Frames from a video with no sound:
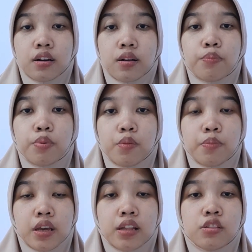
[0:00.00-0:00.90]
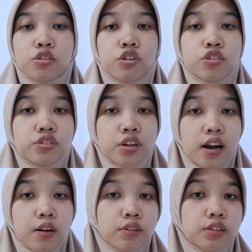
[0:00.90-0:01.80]
appropriate to the
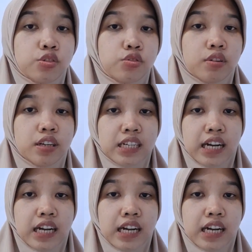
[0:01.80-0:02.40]
job of the reader